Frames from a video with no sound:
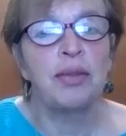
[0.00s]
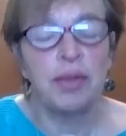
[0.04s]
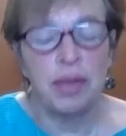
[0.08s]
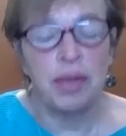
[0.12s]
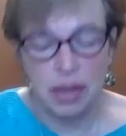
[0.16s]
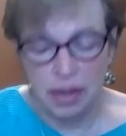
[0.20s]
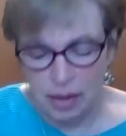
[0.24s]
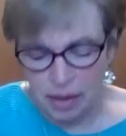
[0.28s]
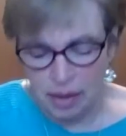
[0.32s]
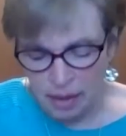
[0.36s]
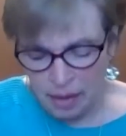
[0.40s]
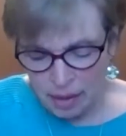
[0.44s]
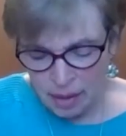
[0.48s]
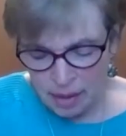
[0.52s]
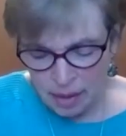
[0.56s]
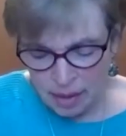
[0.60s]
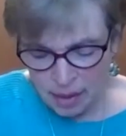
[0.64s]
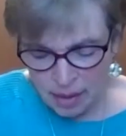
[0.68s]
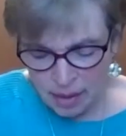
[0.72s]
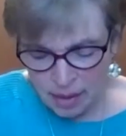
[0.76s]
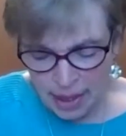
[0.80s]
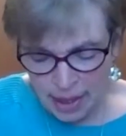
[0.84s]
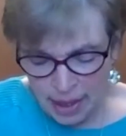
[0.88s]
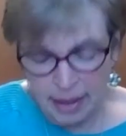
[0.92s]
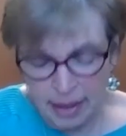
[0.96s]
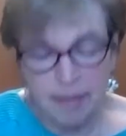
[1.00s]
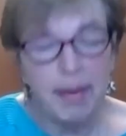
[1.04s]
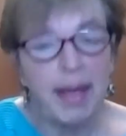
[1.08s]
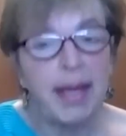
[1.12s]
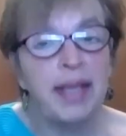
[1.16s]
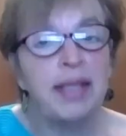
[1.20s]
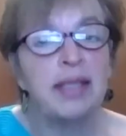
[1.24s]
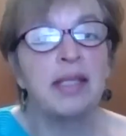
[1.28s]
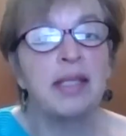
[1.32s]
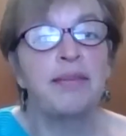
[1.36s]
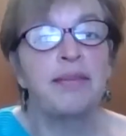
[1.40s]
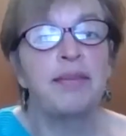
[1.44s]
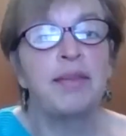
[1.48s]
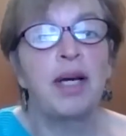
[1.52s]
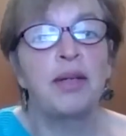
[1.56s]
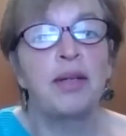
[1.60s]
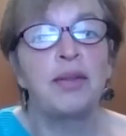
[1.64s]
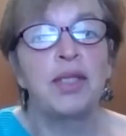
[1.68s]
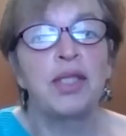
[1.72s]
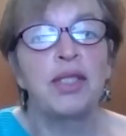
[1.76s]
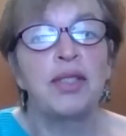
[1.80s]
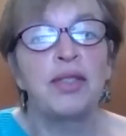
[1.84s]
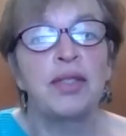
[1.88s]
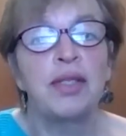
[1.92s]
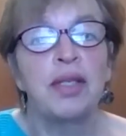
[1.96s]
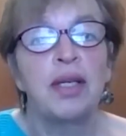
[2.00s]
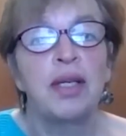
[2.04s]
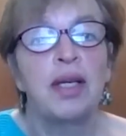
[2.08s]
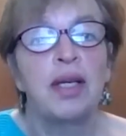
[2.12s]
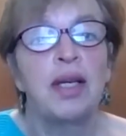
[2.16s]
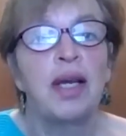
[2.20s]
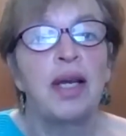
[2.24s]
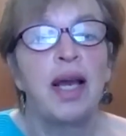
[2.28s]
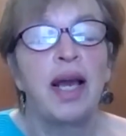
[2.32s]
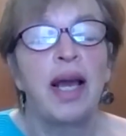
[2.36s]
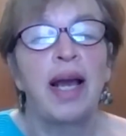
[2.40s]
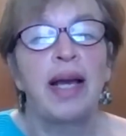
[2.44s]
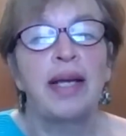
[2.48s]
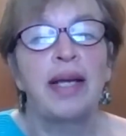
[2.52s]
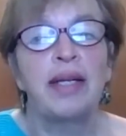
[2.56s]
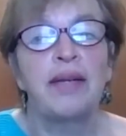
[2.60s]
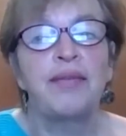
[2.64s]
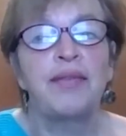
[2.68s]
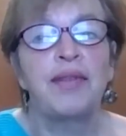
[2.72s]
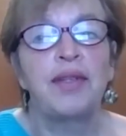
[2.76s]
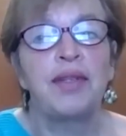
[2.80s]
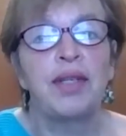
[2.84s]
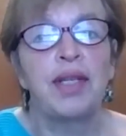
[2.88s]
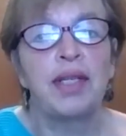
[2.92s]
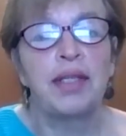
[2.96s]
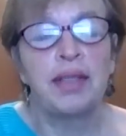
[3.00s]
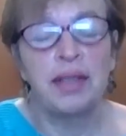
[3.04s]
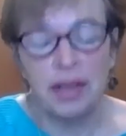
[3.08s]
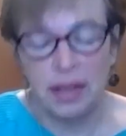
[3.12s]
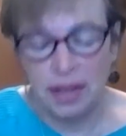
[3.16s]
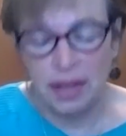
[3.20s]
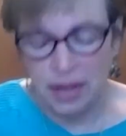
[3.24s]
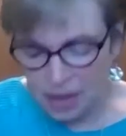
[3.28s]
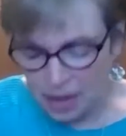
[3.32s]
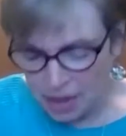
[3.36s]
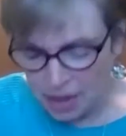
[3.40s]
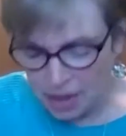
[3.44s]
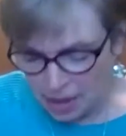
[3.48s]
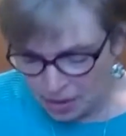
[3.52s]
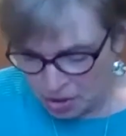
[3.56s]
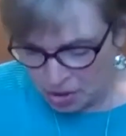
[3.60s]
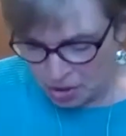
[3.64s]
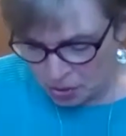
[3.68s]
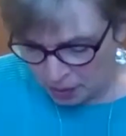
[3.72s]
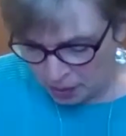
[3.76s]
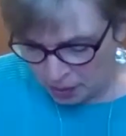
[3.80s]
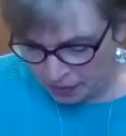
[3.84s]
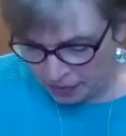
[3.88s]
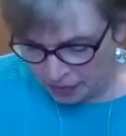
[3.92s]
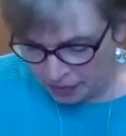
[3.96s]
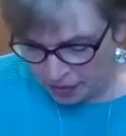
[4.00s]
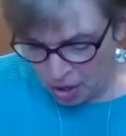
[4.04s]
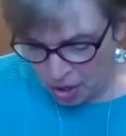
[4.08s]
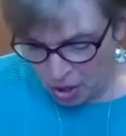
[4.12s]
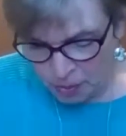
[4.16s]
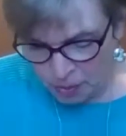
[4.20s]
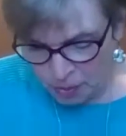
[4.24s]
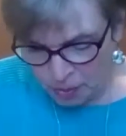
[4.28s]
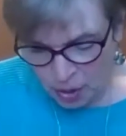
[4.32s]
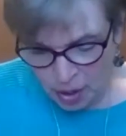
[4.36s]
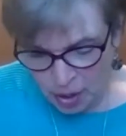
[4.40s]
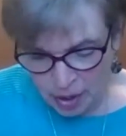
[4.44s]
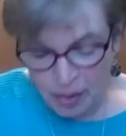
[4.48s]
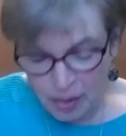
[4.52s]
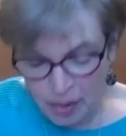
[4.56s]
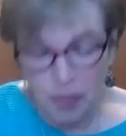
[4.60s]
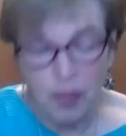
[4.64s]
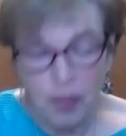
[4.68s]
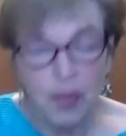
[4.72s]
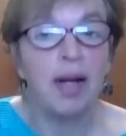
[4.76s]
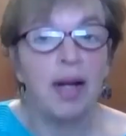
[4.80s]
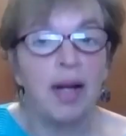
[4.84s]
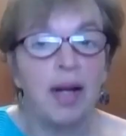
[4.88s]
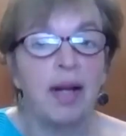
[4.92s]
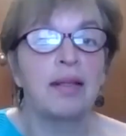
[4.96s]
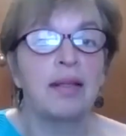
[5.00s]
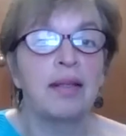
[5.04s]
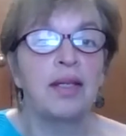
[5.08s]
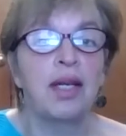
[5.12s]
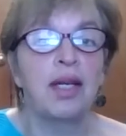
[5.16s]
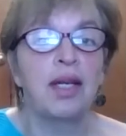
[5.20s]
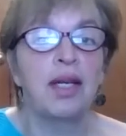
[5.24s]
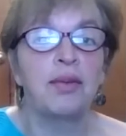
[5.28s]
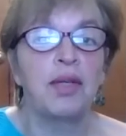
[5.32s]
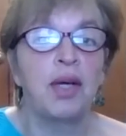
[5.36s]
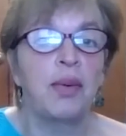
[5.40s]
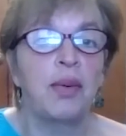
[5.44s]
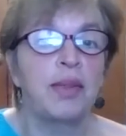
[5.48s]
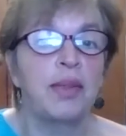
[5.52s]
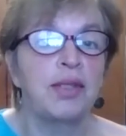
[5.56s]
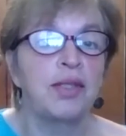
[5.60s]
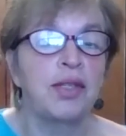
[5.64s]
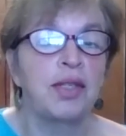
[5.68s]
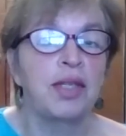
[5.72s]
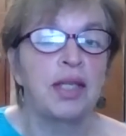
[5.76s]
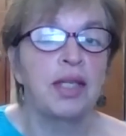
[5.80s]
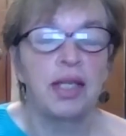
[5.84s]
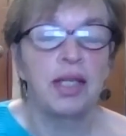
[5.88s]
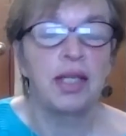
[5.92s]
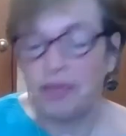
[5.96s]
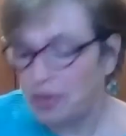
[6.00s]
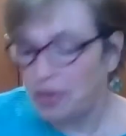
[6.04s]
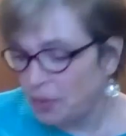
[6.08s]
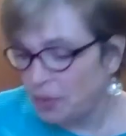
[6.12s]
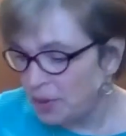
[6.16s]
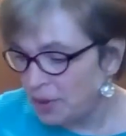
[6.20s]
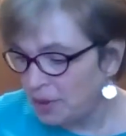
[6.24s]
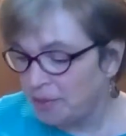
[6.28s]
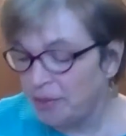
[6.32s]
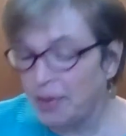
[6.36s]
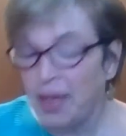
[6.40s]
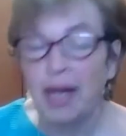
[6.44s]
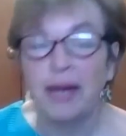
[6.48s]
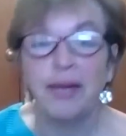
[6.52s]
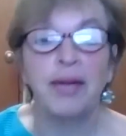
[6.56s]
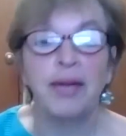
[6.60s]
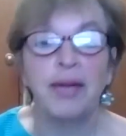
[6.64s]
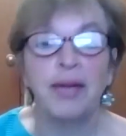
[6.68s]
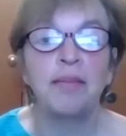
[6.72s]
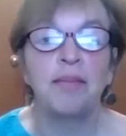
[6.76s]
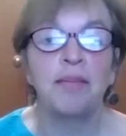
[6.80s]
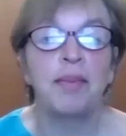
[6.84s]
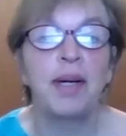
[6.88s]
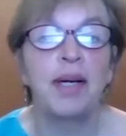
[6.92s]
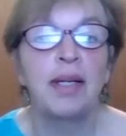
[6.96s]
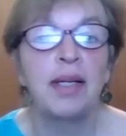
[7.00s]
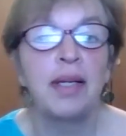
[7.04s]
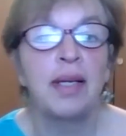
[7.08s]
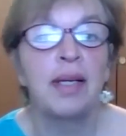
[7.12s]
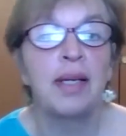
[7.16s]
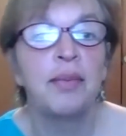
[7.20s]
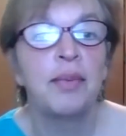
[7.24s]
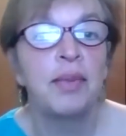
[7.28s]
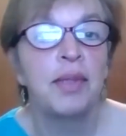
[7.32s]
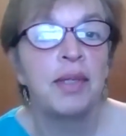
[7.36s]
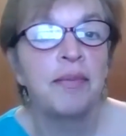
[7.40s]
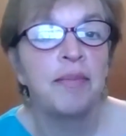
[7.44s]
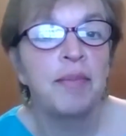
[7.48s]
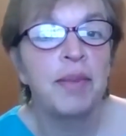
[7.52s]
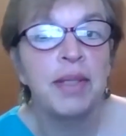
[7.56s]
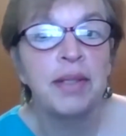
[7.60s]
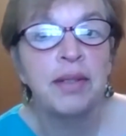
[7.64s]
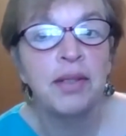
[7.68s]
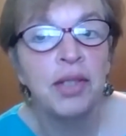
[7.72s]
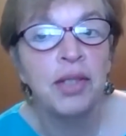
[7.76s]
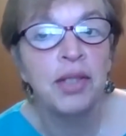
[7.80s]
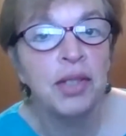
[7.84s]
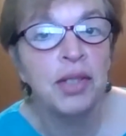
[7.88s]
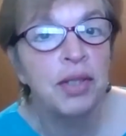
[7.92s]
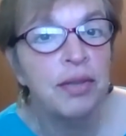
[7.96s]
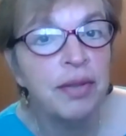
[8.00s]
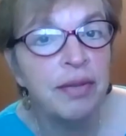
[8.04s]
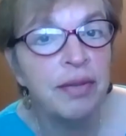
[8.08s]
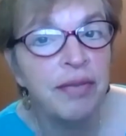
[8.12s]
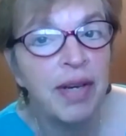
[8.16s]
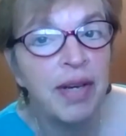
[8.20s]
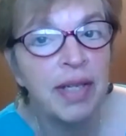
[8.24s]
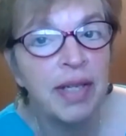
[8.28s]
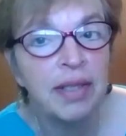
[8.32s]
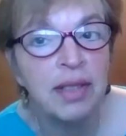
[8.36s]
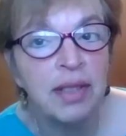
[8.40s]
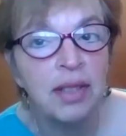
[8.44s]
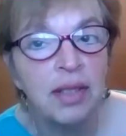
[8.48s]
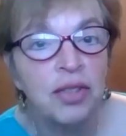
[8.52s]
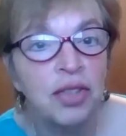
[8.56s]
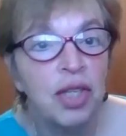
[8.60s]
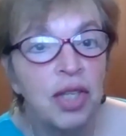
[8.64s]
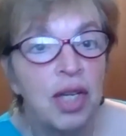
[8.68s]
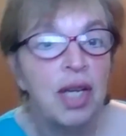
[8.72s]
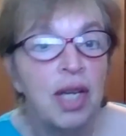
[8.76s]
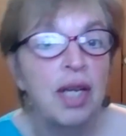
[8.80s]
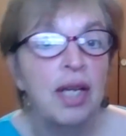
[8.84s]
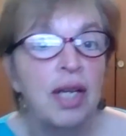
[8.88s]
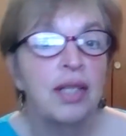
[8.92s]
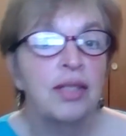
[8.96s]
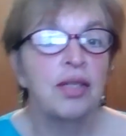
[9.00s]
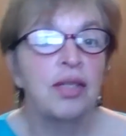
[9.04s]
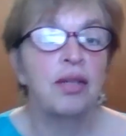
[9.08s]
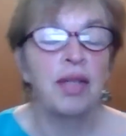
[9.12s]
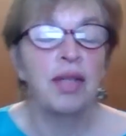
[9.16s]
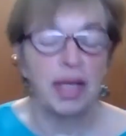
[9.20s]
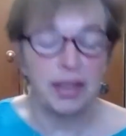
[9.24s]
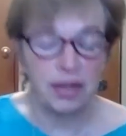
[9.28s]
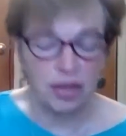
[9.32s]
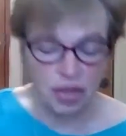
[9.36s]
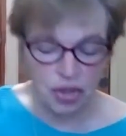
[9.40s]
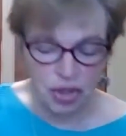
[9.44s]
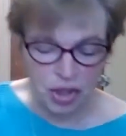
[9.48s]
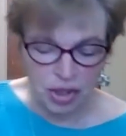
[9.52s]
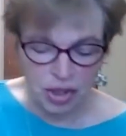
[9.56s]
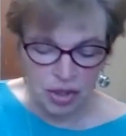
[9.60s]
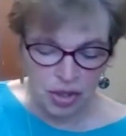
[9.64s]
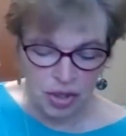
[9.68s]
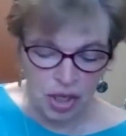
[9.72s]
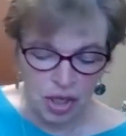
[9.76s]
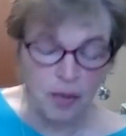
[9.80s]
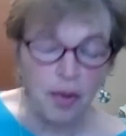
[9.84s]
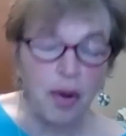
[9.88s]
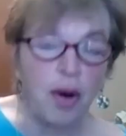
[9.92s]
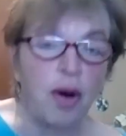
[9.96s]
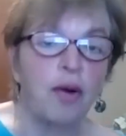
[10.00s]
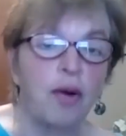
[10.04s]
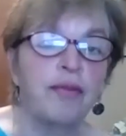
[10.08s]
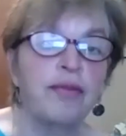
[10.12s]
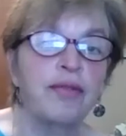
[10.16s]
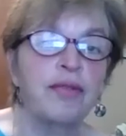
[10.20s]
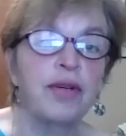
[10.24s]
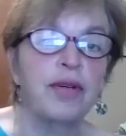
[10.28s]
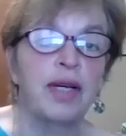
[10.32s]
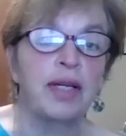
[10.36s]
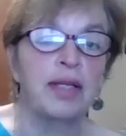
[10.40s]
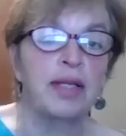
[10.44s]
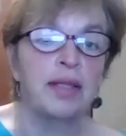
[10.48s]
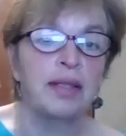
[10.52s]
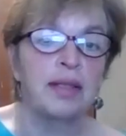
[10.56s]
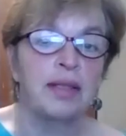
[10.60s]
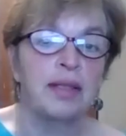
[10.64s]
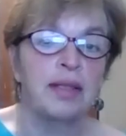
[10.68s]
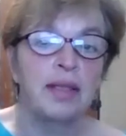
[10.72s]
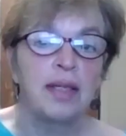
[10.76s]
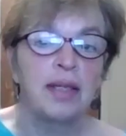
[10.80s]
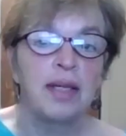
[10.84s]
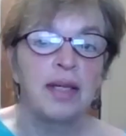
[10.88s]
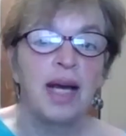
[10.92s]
you to kind of make some notes. And if you didn't uh, do it for homework, well, you know, no one's going to give you a demerit, but it would have been to your advantage. So let's just go over it and